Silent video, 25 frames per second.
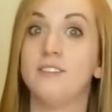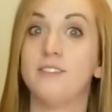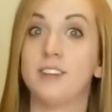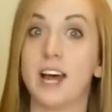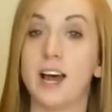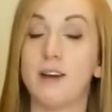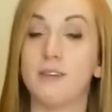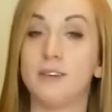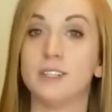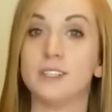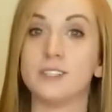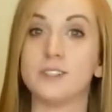
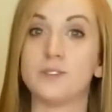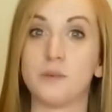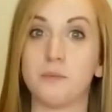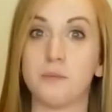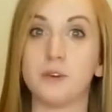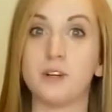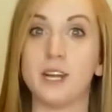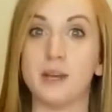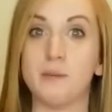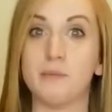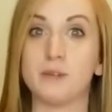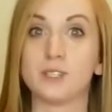flowers from
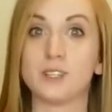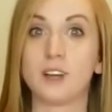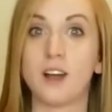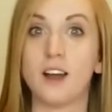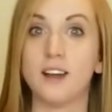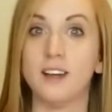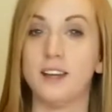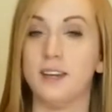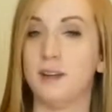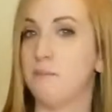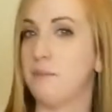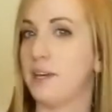your neighbor's
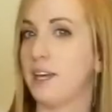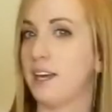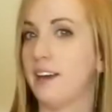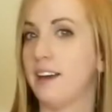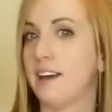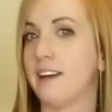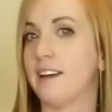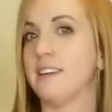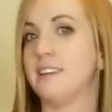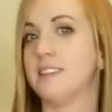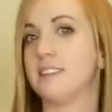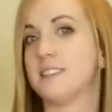garden
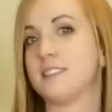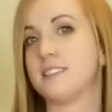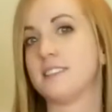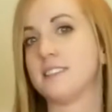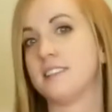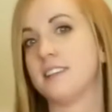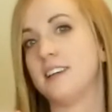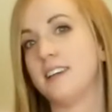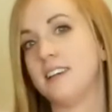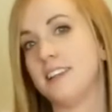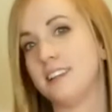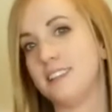
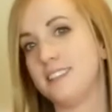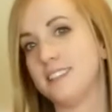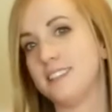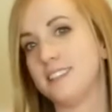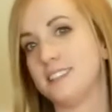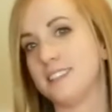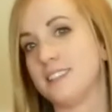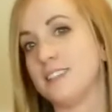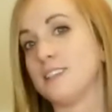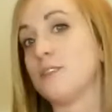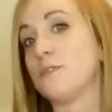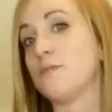because this
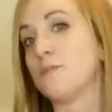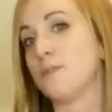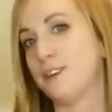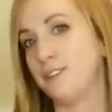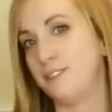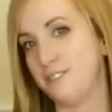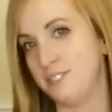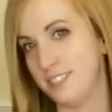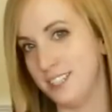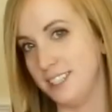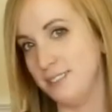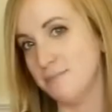is a
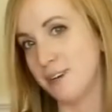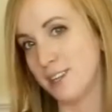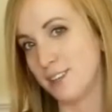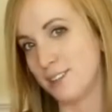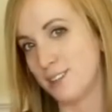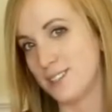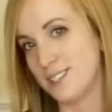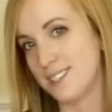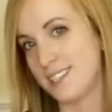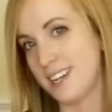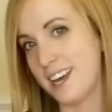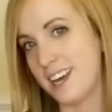thrifty
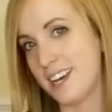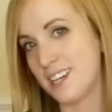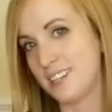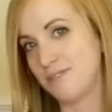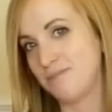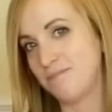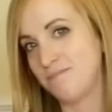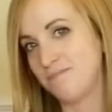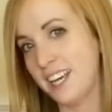Mother's Day.